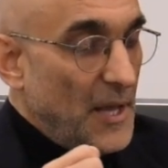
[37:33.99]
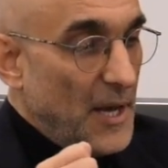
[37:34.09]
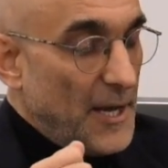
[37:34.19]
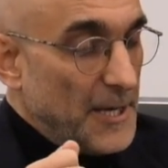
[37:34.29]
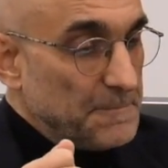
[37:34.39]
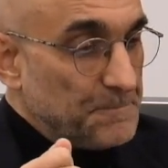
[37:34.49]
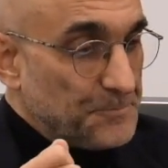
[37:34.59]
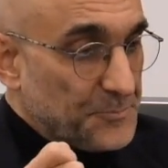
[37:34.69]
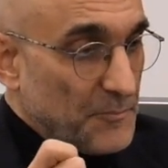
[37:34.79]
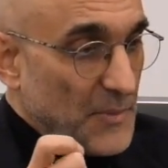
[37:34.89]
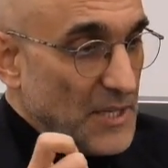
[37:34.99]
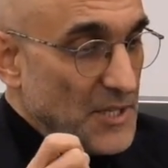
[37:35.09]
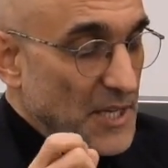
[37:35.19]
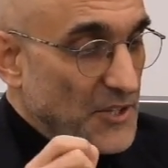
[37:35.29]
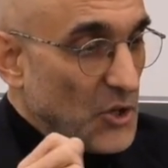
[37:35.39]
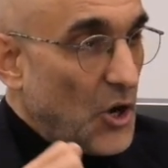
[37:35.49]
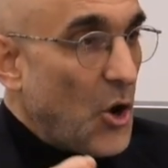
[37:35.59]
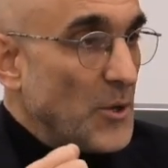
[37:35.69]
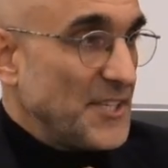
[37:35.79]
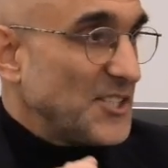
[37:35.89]
And don't
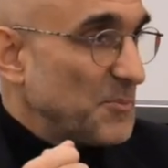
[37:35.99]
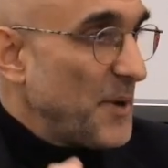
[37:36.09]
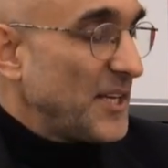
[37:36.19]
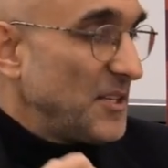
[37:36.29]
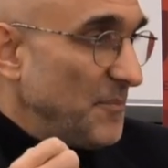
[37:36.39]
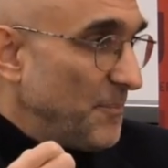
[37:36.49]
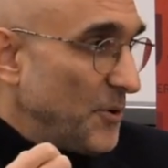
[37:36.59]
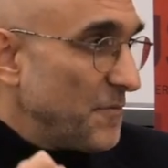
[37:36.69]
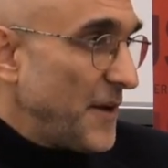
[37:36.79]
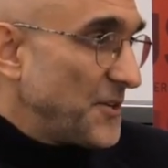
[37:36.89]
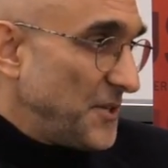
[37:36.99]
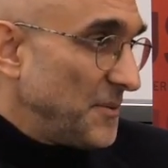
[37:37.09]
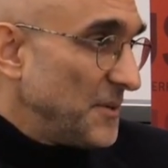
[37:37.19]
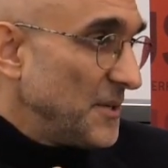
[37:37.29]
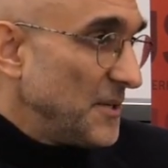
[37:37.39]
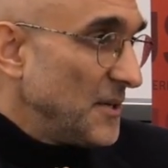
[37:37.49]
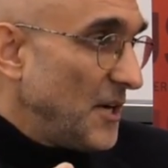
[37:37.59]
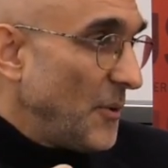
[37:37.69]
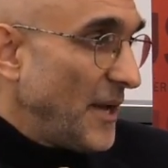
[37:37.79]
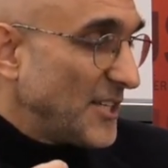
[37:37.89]
always expect perfection.
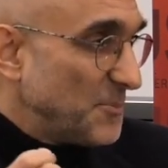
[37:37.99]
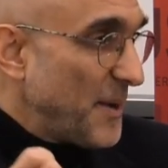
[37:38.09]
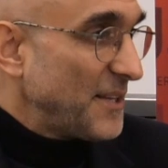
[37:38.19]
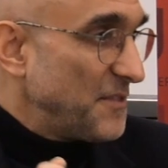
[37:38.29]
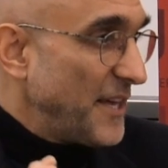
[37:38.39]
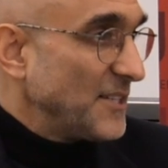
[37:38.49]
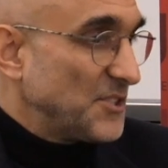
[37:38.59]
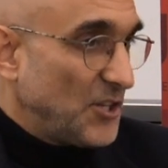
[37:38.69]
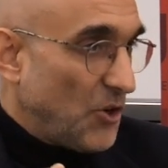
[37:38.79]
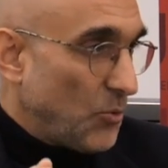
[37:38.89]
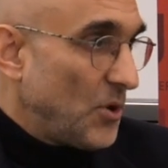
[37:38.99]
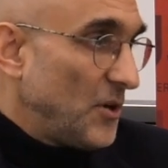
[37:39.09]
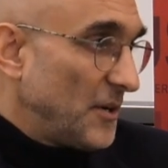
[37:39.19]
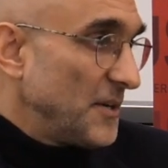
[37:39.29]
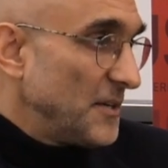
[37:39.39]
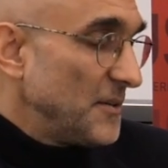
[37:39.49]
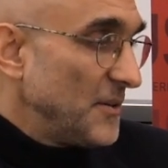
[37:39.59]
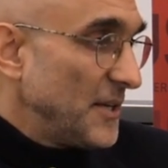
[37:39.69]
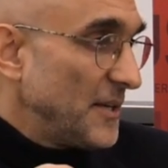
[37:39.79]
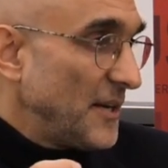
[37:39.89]
Expect things to go wrong.
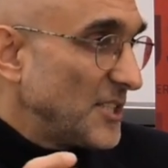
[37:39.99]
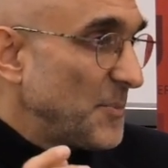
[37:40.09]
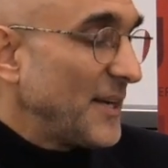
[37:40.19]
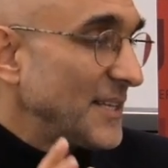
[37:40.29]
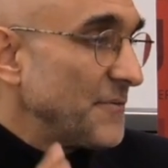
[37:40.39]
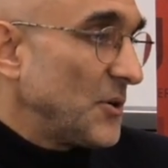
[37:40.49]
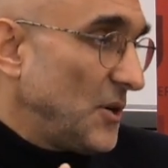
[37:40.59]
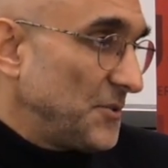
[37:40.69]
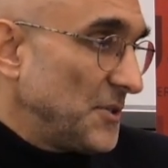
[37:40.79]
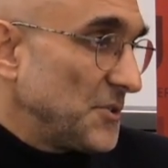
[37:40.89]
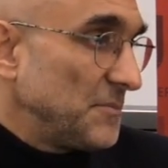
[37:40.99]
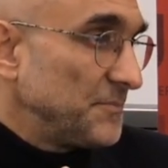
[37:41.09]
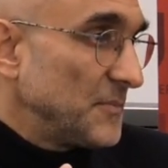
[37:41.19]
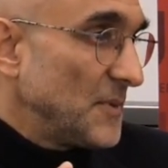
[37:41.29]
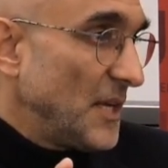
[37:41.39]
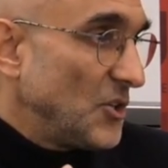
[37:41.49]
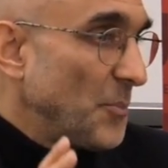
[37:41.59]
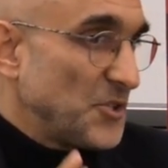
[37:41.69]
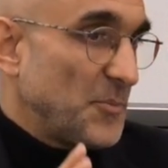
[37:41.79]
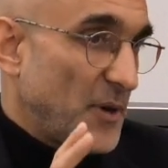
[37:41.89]
Expect difficulties, and
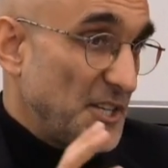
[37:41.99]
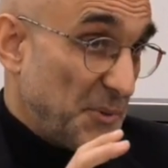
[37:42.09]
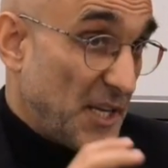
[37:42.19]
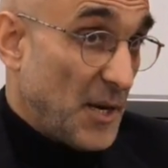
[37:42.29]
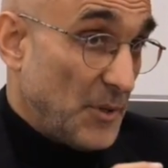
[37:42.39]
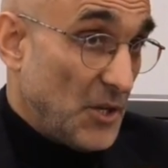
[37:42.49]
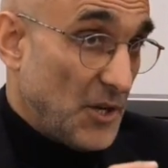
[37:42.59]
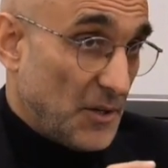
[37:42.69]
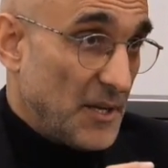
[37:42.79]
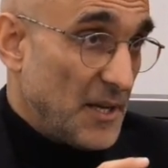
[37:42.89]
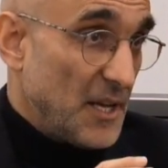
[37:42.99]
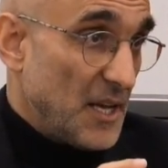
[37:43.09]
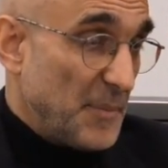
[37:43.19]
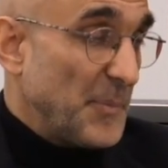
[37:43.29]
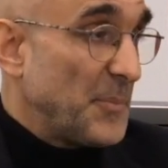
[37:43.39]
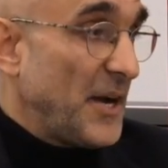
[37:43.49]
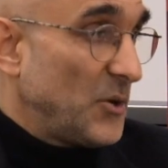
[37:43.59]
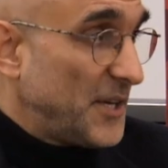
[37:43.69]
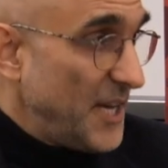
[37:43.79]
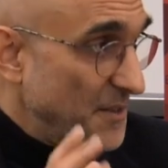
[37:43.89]
don't be surprised when they come along. Be prepared,
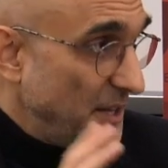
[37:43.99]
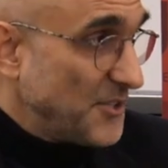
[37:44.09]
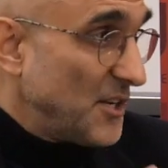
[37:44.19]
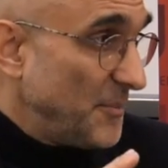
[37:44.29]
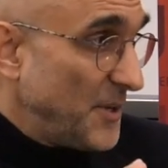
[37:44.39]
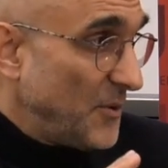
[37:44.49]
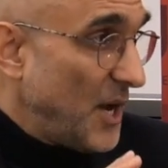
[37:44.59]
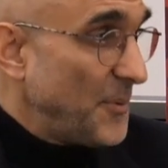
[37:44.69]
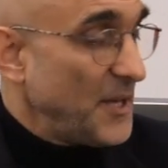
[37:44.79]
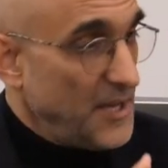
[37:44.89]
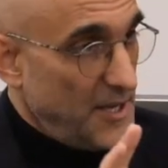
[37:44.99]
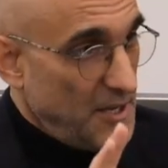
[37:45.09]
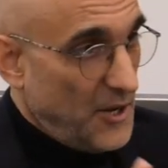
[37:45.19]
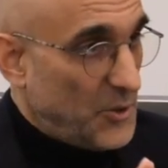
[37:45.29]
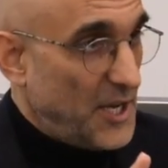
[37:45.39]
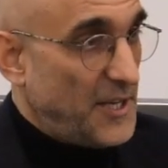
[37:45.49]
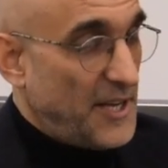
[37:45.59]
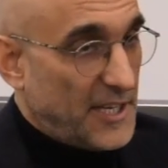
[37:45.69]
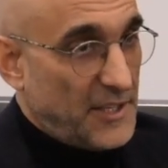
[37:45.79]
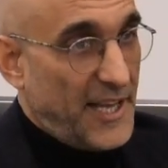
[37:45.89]
okay, things are going to be crappy, okay,
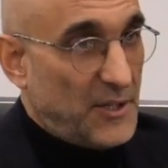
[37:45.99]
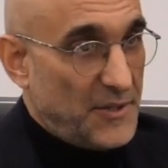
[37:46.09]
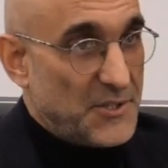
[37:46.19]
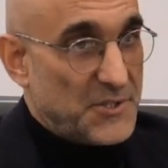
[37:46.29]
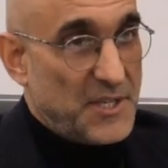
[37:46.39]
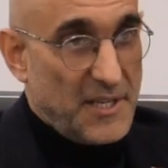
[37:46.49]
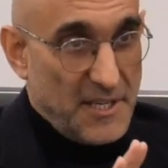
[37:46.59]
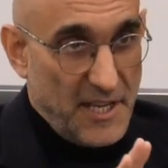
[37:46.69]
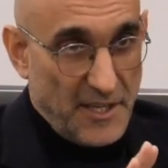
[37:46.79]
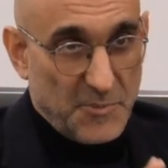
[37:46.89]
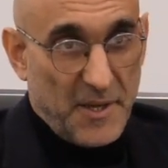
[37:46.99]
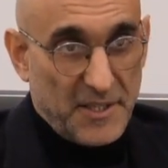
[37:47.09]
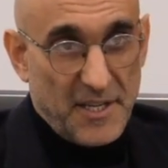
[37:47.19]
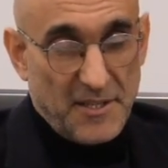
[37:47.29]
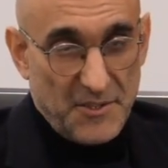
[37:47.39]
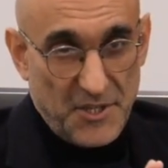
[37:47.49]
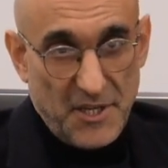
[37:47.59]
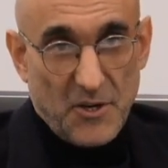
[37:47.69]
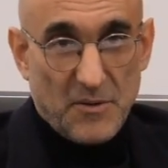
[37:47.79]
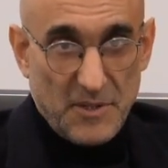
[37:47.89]
I can handle this, I expected it, it's
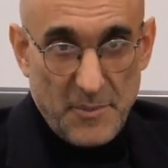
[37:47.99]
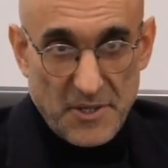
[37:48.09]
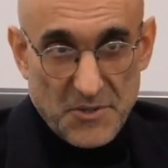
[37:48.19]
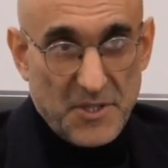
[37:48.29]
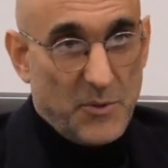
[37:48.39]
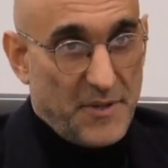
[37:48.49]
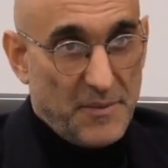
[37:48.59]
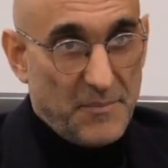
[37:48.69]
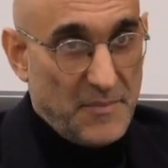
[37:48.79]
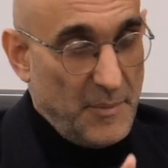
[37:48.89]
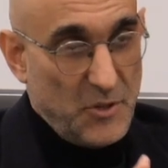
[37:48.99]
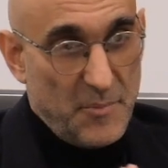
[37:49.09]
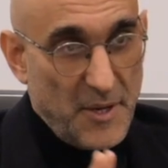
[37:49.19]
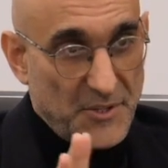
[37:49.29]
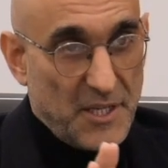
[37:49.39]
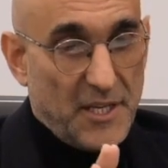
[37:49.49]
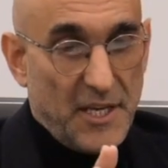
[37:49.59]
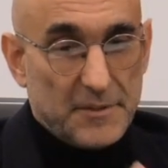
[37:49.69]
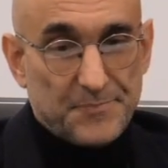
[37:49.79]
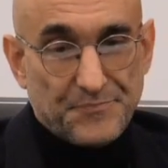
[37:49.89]
here, let me just deal with it. Let me do the best I
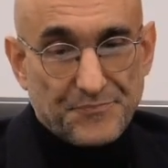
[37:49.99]
can.